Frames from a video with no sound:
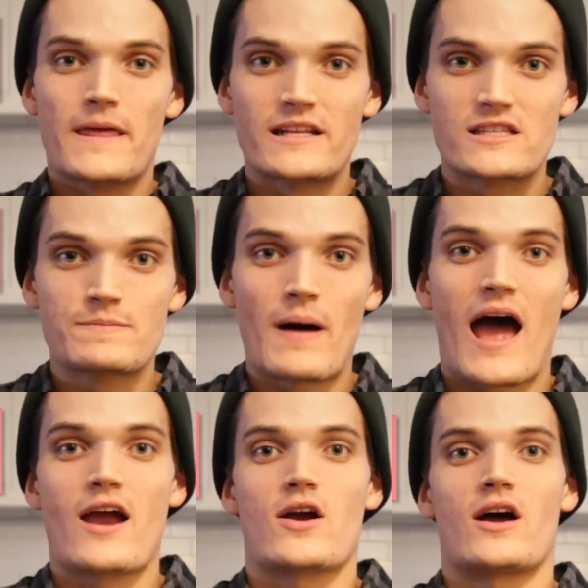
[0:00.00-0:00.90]

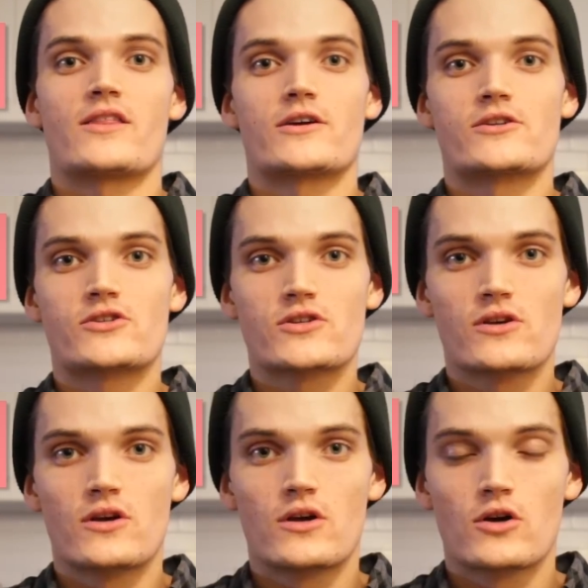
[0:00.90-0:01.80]
inspire
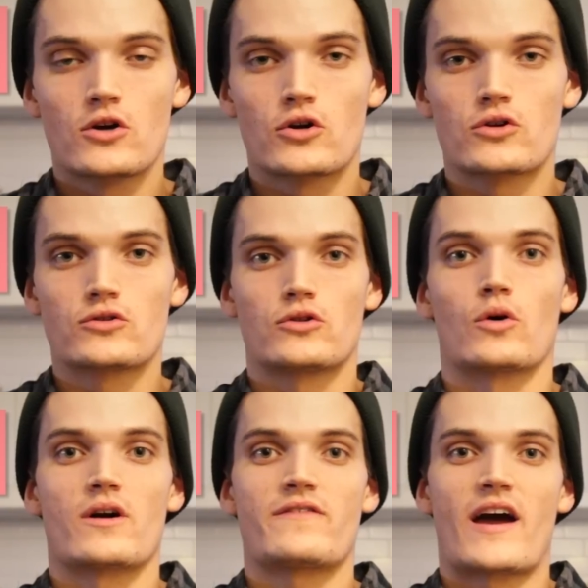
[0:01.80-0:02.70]
others,
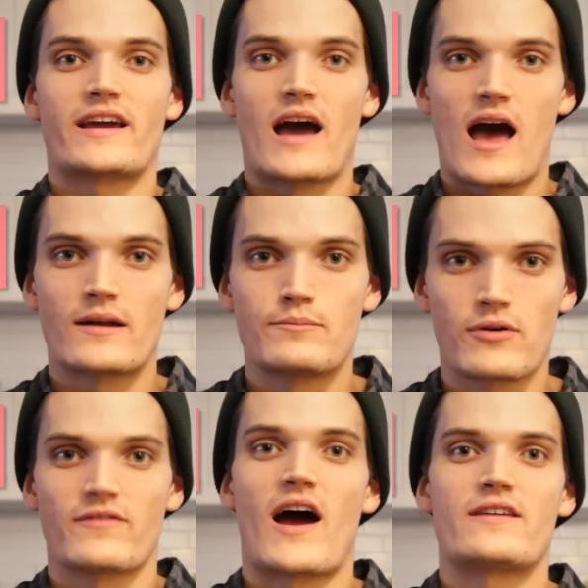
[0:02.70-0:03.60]
glorify God,
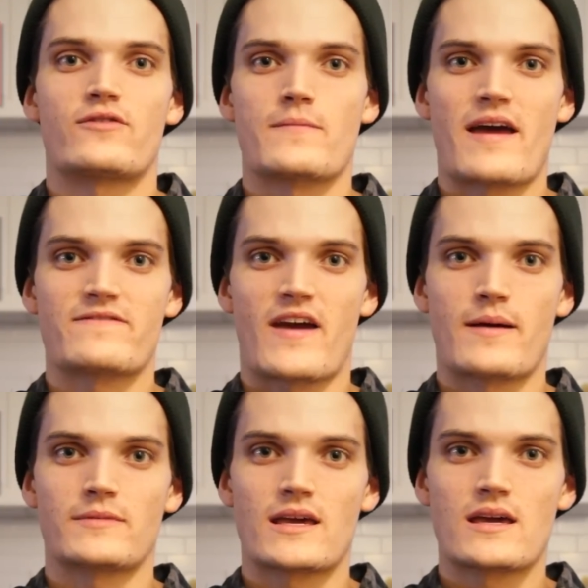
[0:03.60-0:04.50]
provide for my
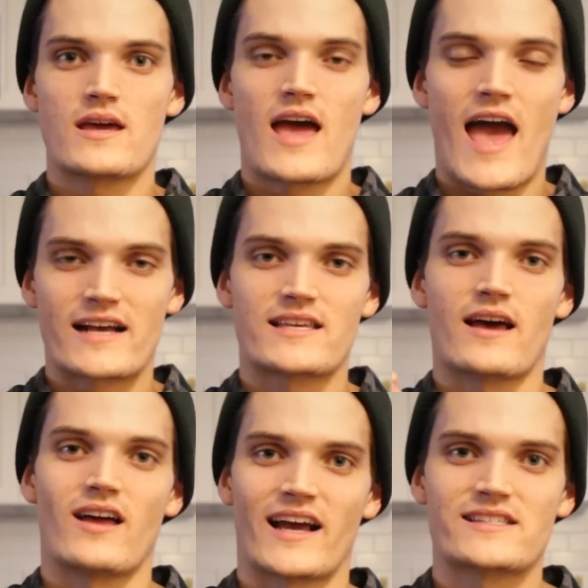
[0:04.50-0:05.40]
family.
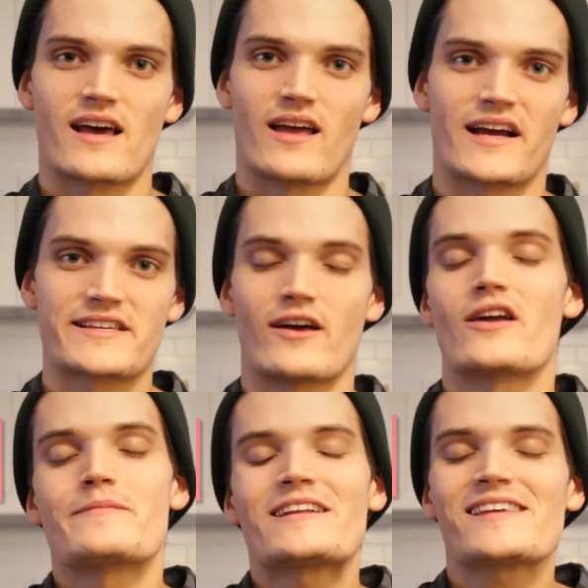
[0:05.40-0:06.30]
Exhale, exhale, exhale.
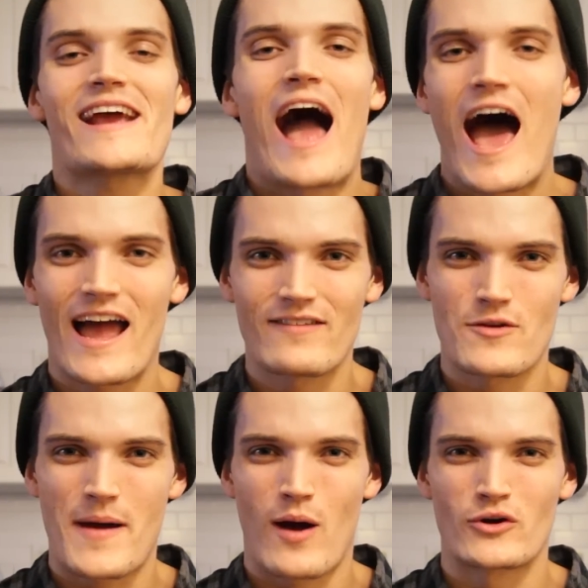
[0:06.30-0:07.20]
And I'm not saying I
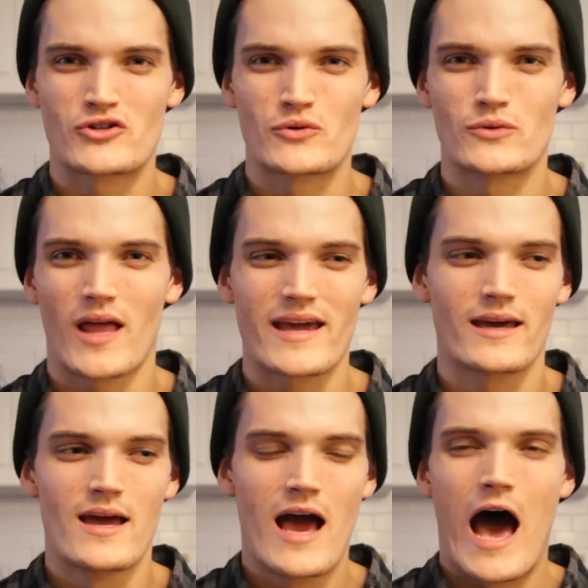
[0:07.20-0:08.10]
have the power to,
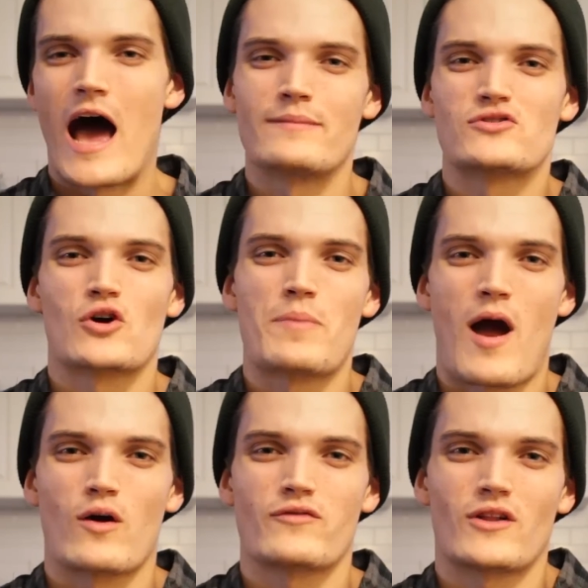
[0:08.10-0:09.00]
like, I'm so
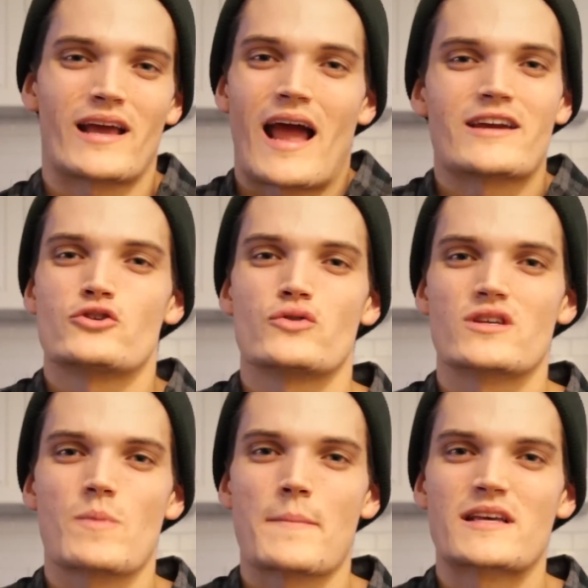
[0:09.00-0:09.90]
powerful, like I can do
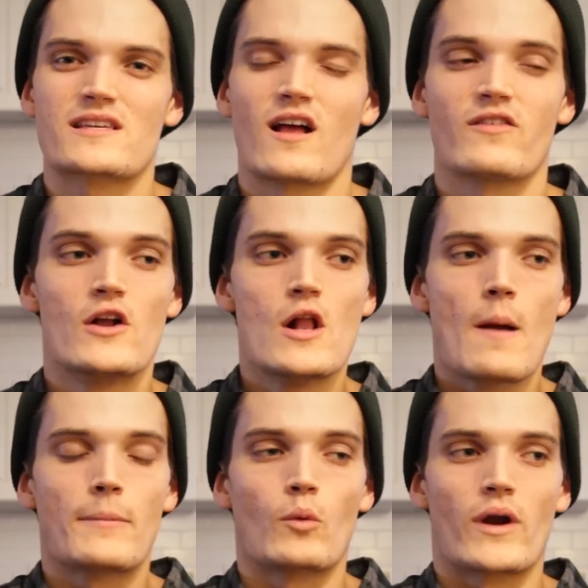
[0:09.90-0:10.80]
this by myself.
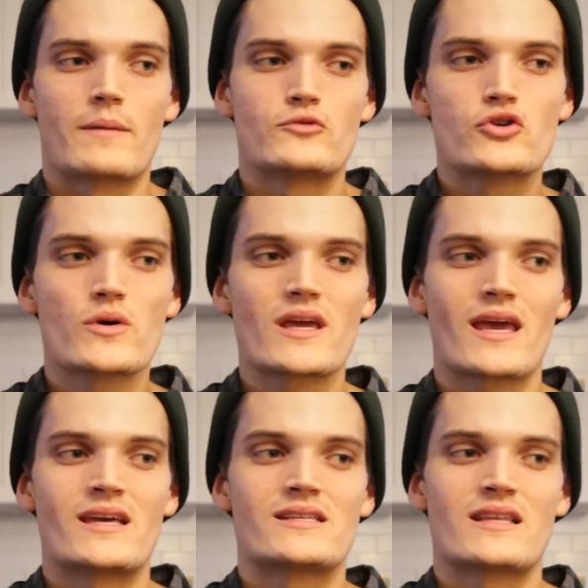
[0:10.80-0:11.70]
But what I'm
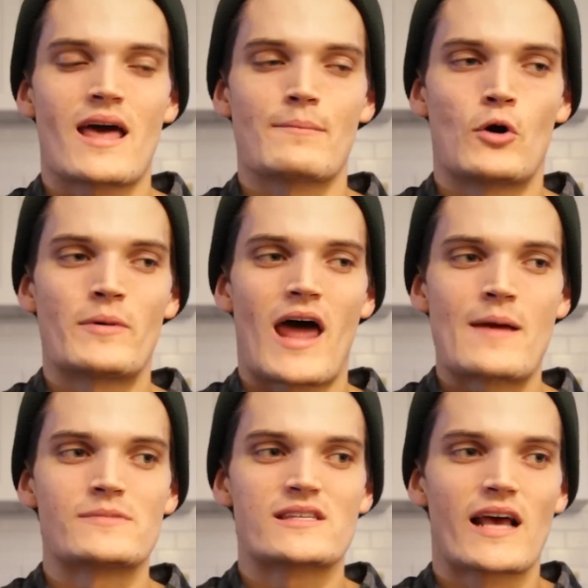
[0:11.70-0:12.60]
doing is, in that moment,
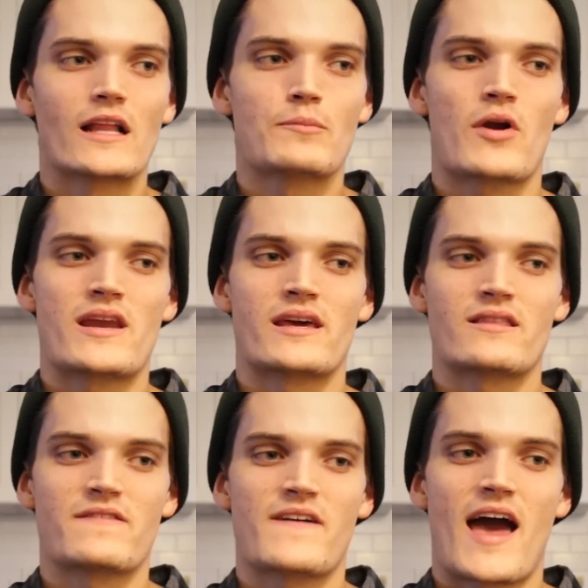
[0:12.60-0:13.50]
I'm
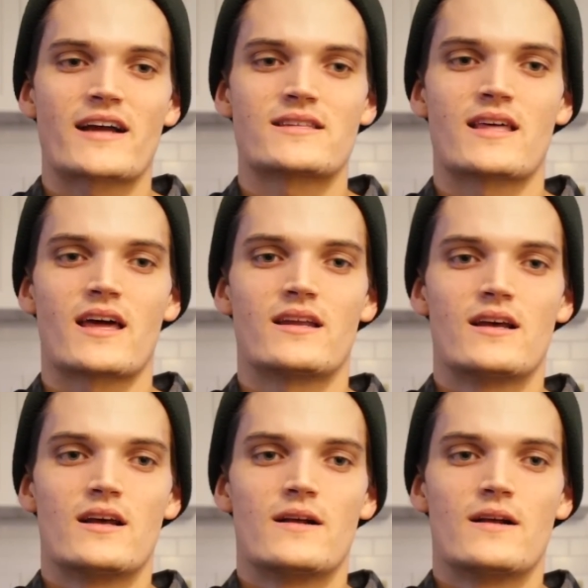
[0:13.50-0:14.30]
celebrating the fact that